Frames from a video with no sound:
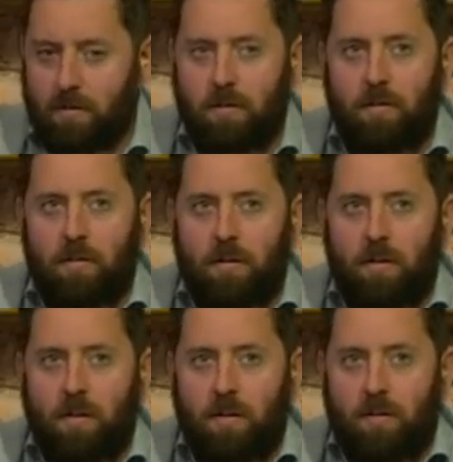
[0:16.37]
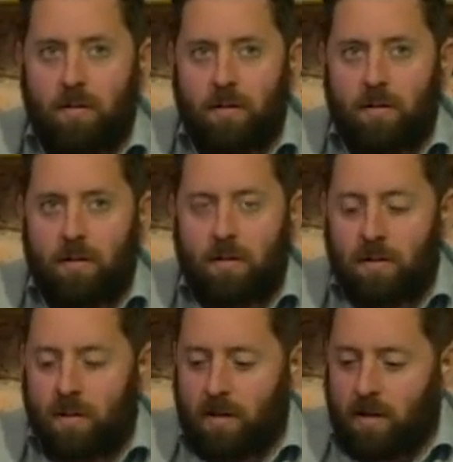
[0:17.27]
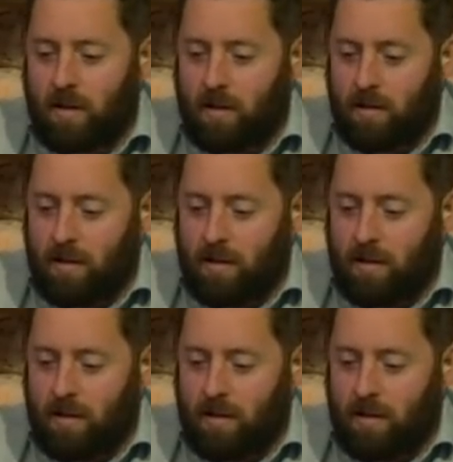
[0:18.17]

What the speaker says: (silent)